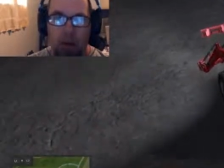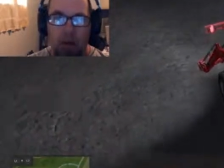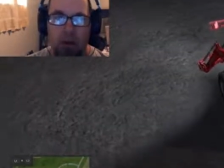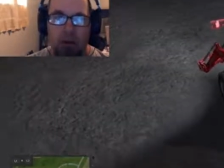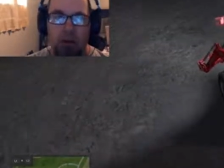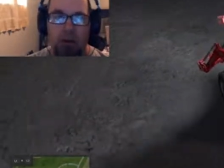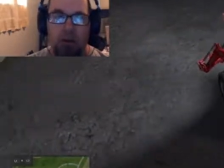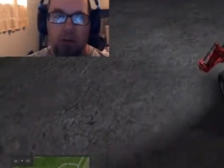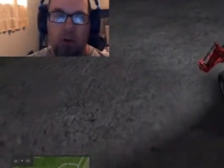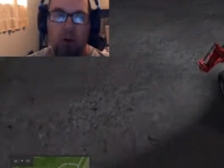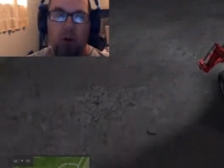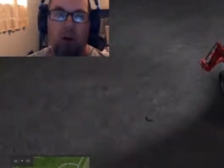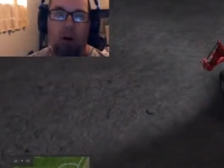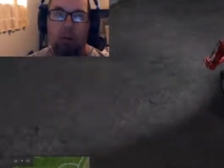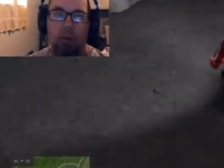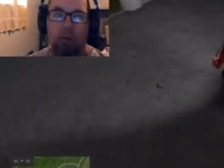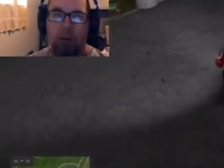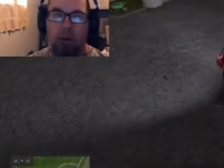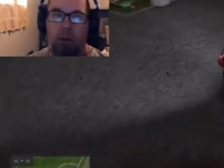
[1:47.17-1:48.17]
So
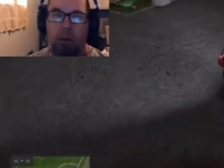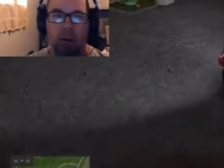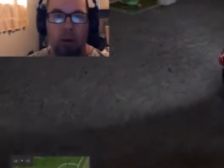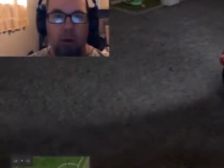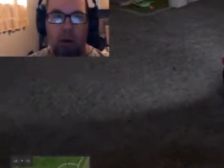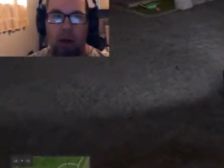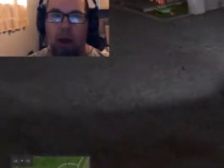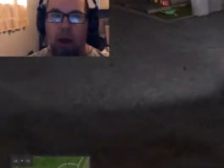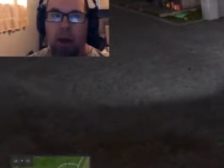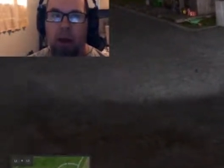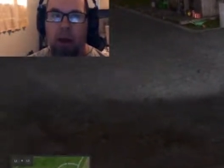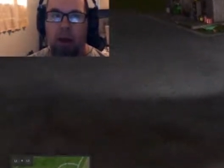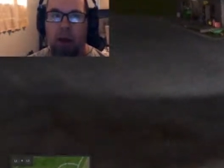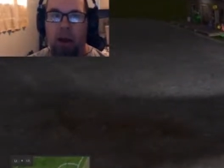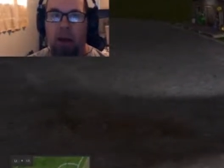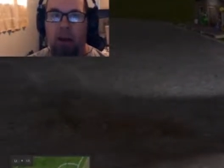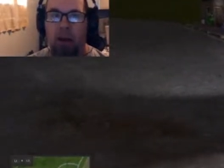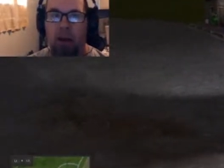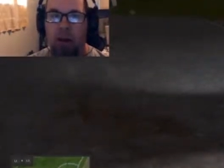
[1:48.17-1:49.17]
I'm going to go ahead
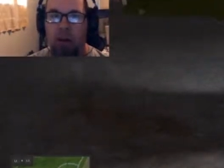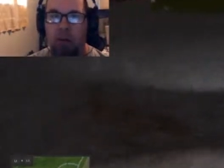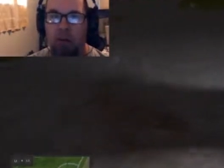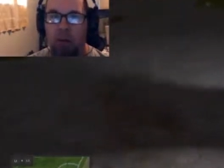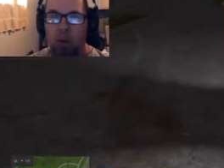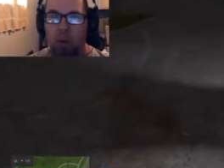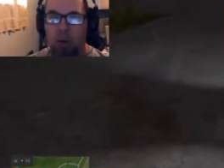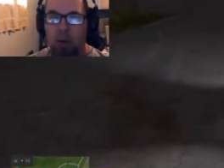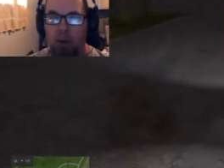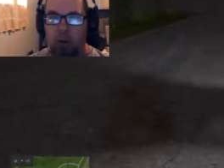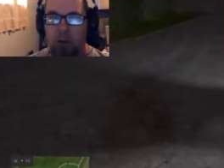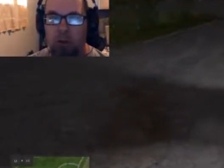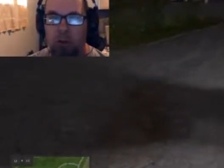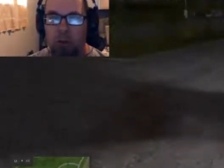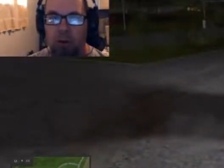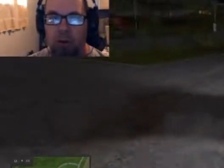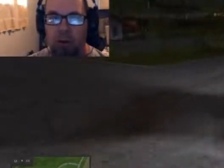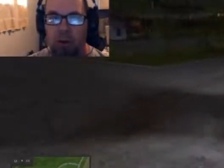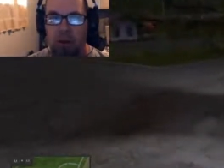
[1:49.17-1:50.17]
and I am going to
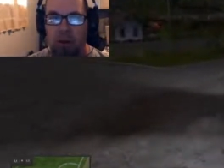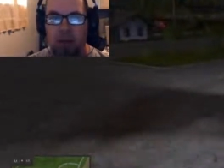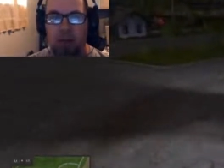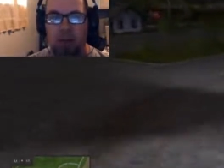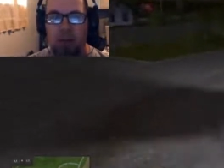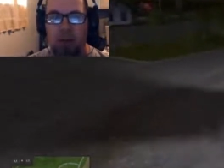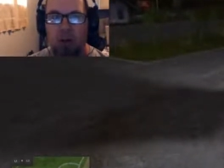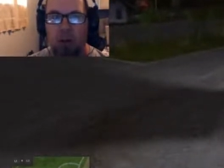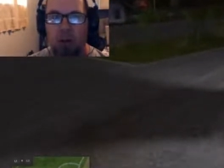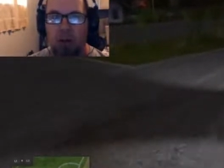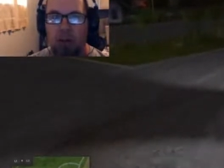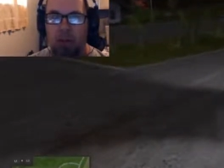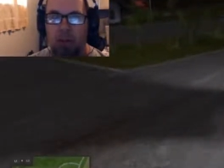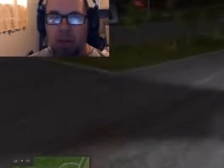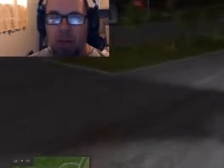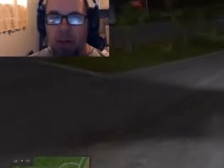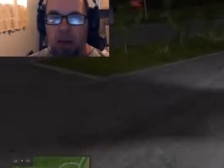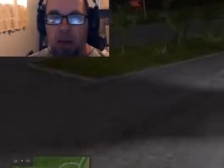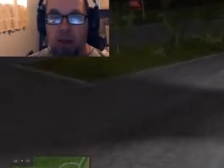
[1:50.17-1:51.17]
put this on
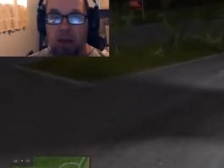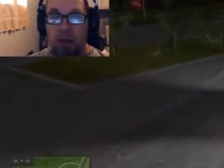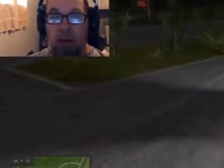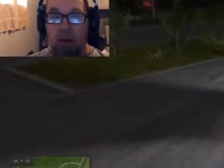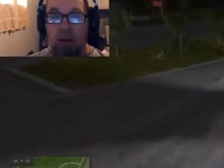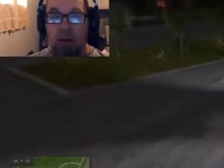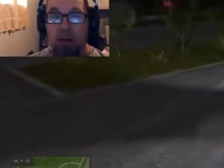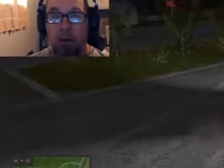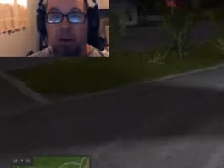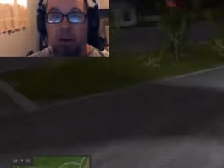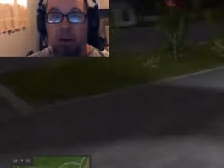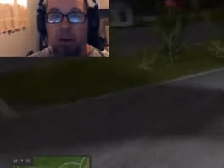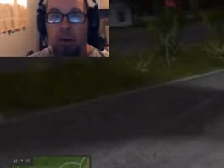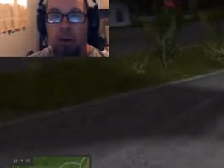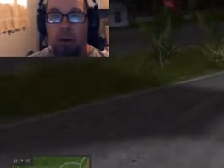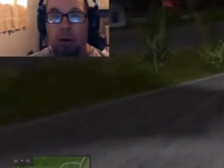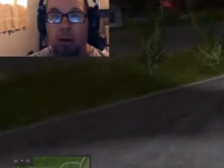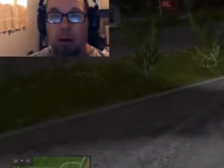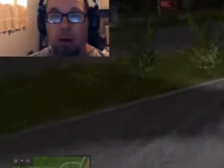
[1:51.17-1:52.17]
the
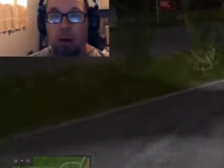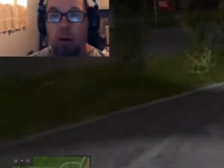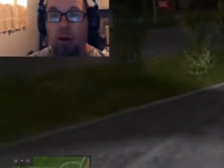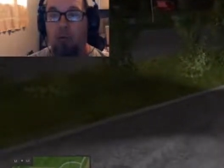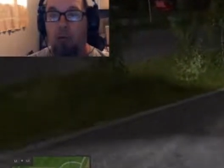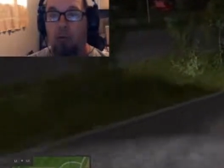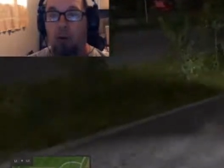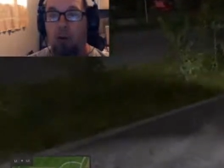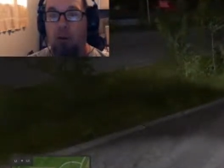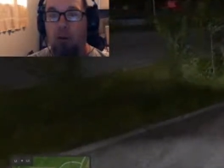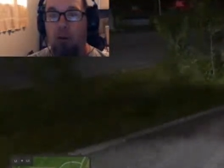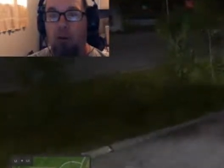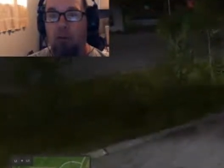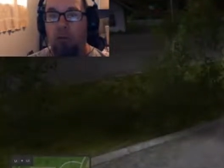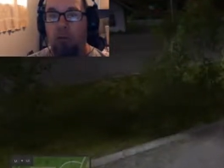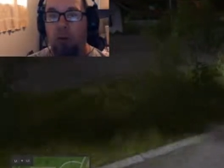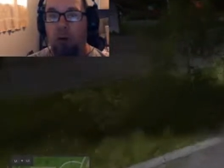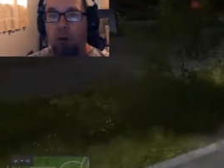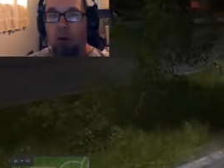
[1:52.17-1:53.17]
front of
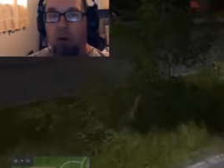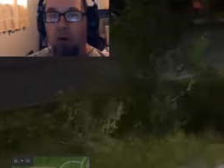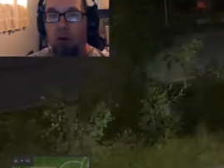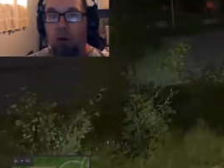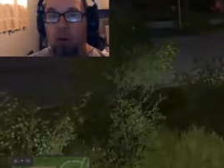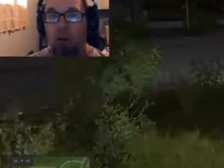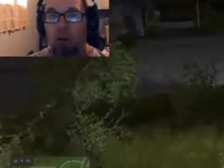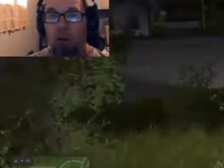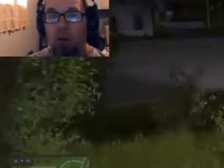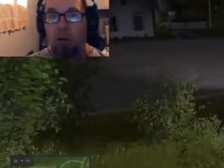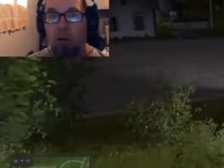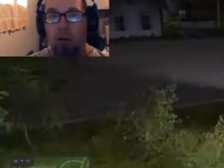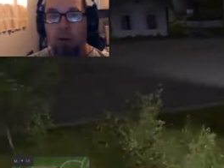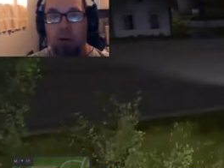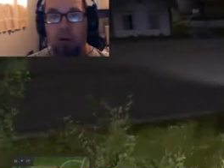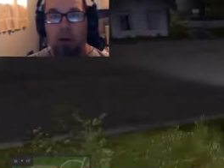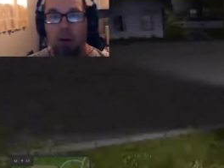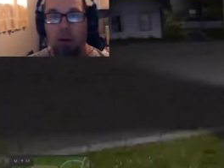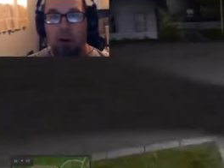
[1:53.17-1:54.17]
our
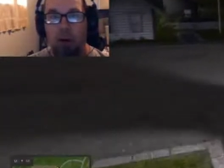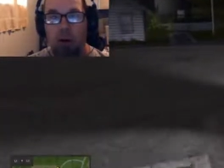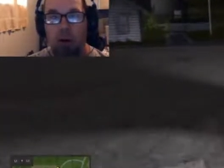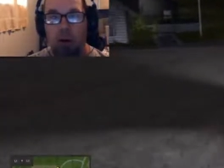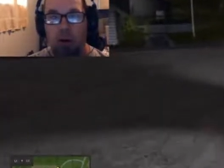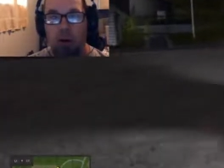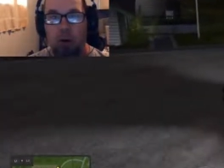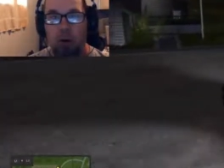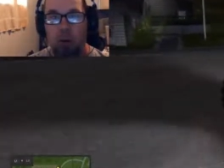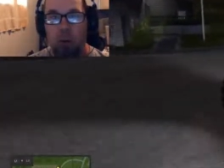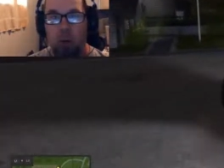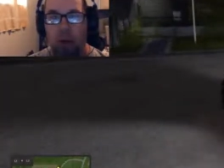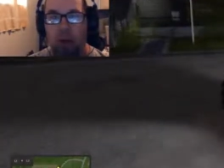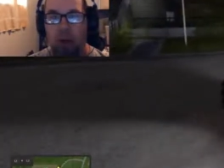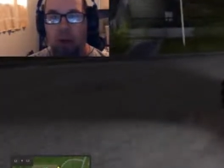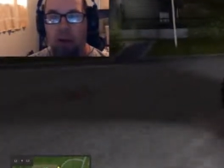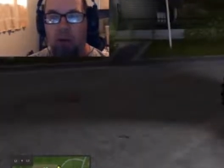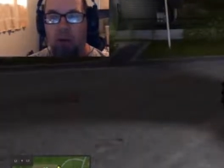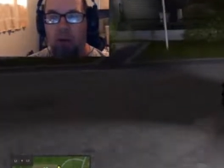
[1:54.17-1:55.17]

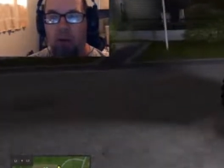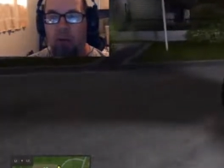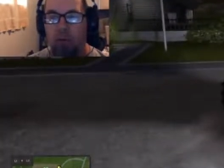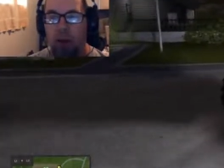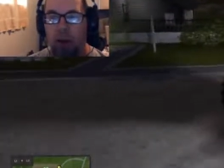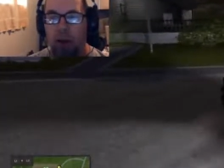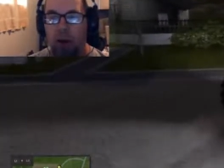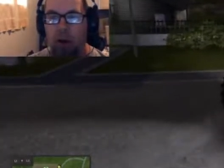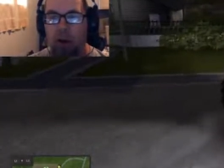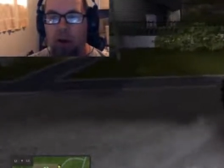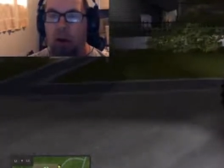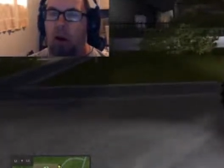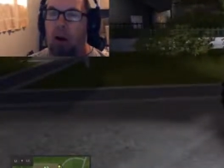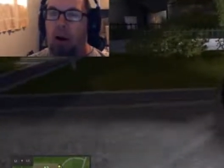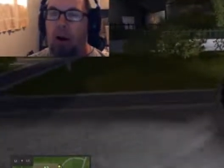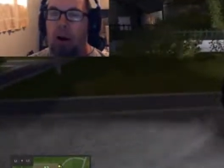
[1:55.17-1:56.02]
wagon over here.